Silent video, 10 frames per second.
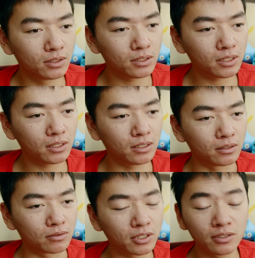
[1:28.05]

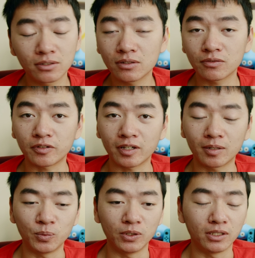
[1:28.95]
Yes, runs in the
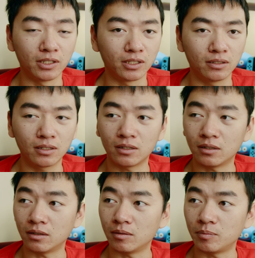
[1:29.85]
family,
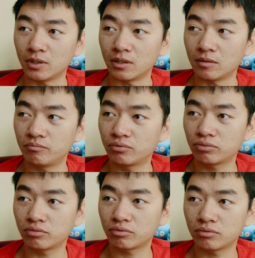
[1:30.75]
yeah, but...
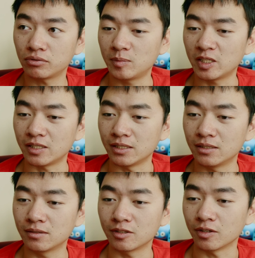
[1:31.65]
Pfft. All my
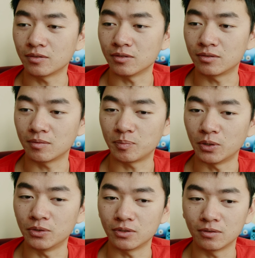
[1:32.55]
ancestors
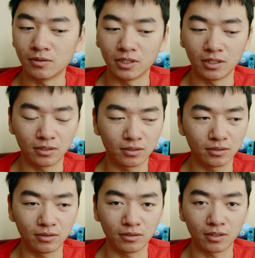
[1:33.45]
supposedly
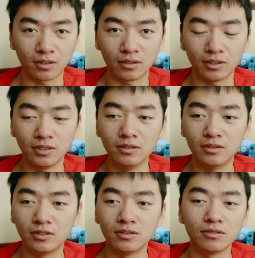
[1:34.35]
uh,
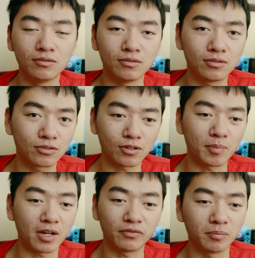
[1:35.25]
they didn't
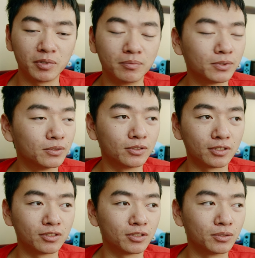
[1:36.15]
stop having pimples
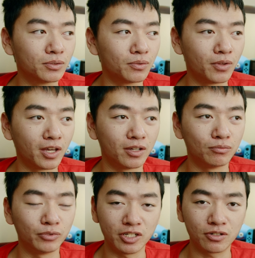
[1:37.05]
until they
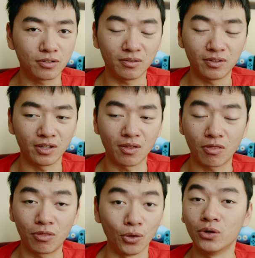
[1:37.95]
reached their
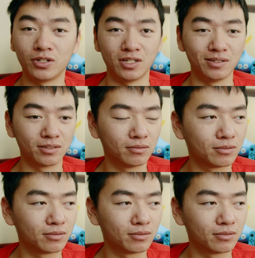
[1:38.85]
30s.